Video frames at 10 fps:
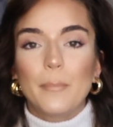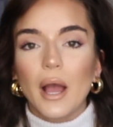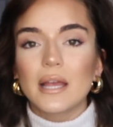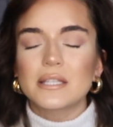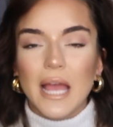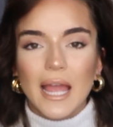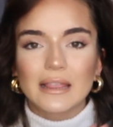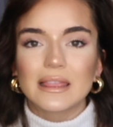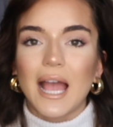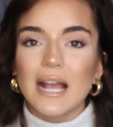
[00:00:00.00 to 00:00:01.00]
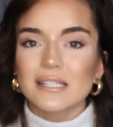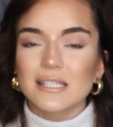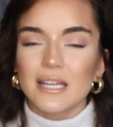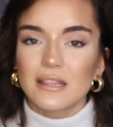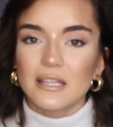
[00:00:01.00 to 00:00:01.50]
But I
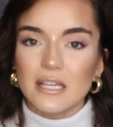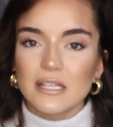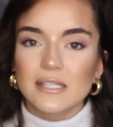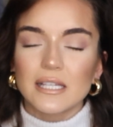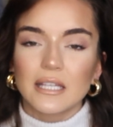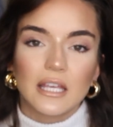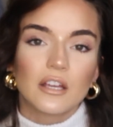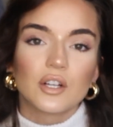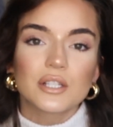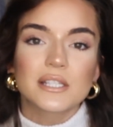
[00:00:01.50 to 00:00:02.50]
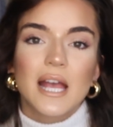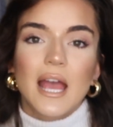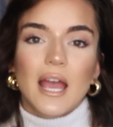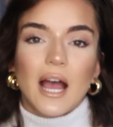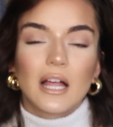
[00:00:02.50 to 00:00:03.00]
last in these heels
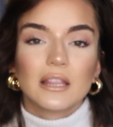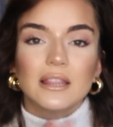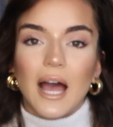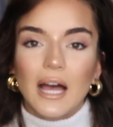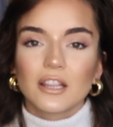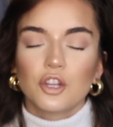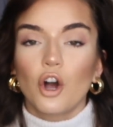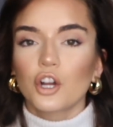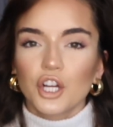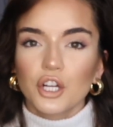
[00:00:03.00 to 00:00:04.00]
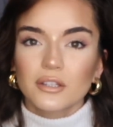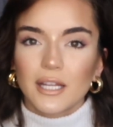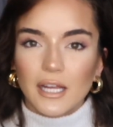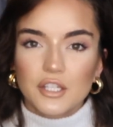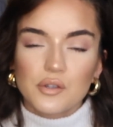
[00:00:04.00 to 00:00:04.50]
a lot longer
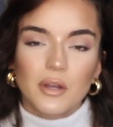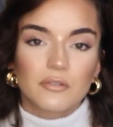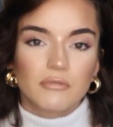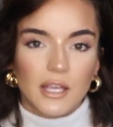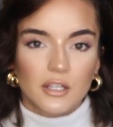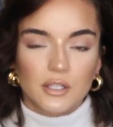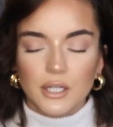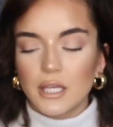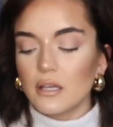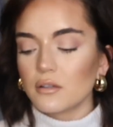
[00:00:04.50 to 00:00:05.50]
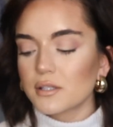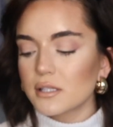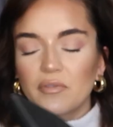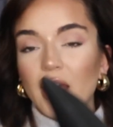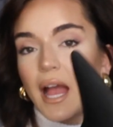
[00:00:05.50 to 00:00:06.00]
than I do in regular
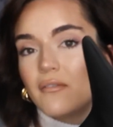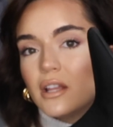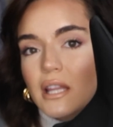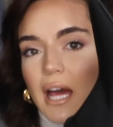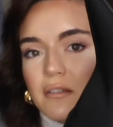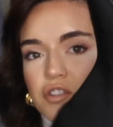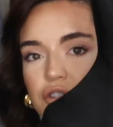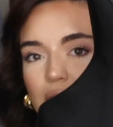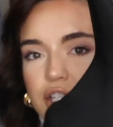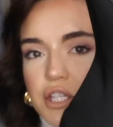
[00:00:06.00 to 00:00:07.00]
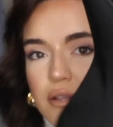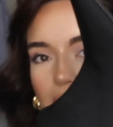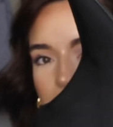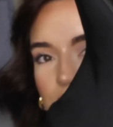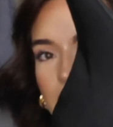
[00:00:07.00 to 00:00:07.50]
heels. They have a lot of stretch to
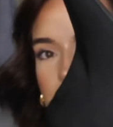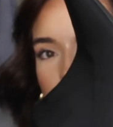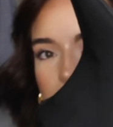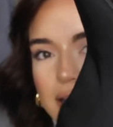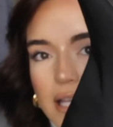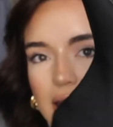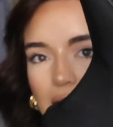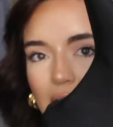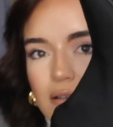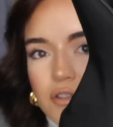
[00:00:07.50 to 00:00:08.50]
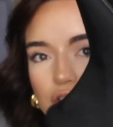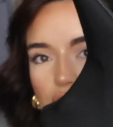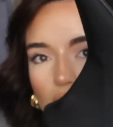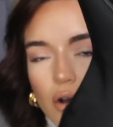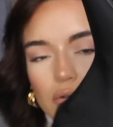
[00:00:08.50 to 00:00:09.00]
them. So as you can see, they have
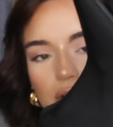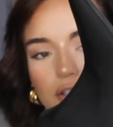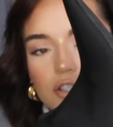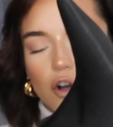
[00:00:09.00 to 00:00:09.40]
so